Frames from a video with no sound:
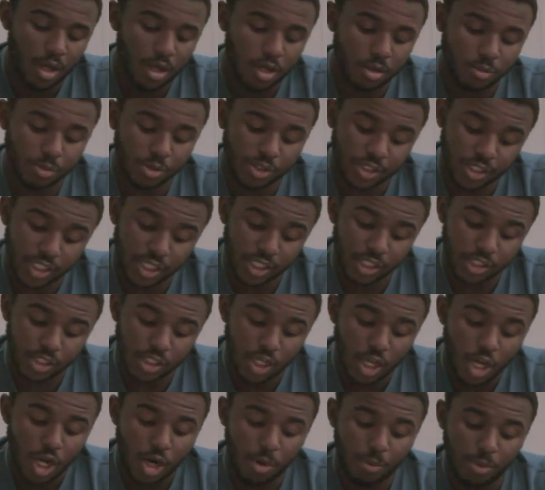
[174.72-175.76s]
Number 6,
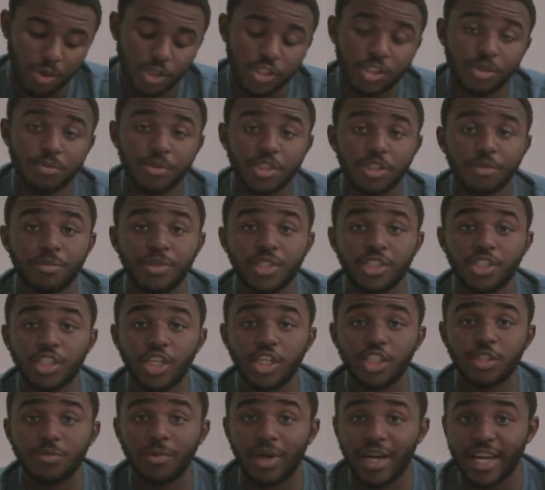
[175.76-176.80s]
a person may be
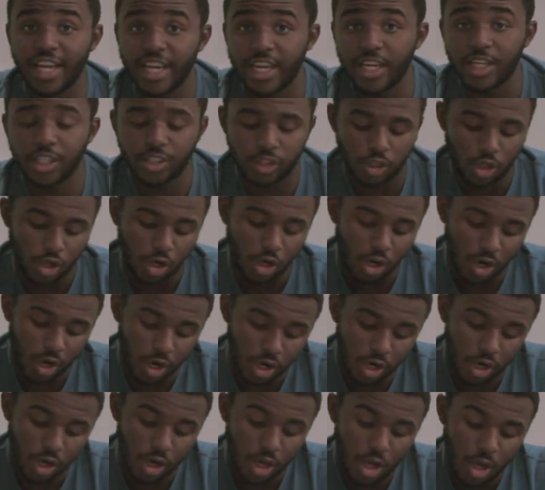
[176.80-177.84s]
judged by his or
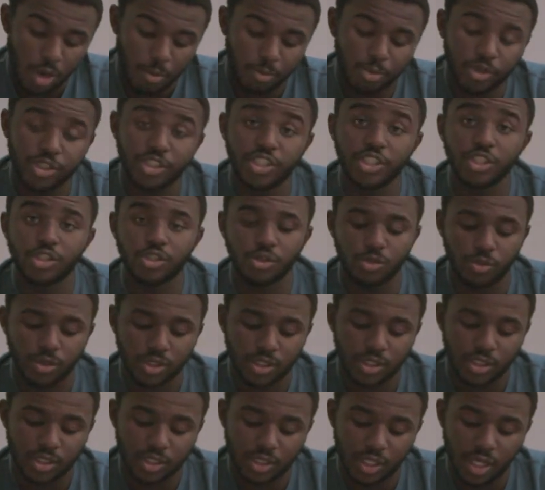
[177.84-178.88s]
her potential
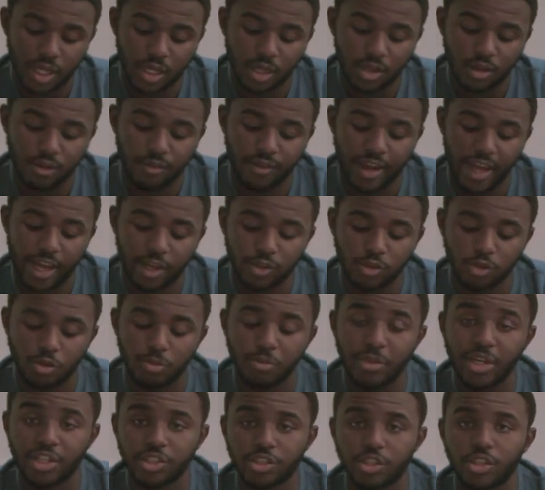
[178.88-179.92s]
instead of actual
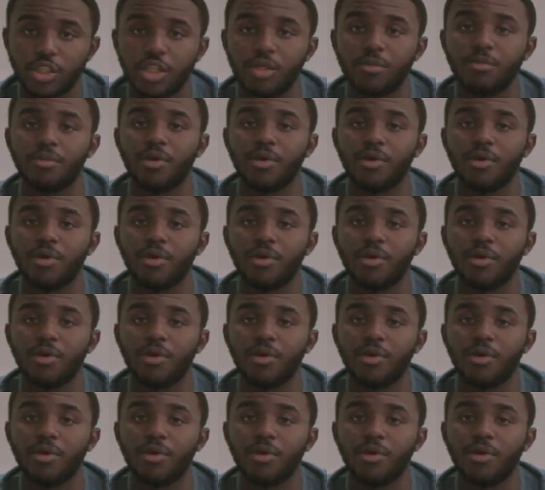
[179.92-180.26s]
measured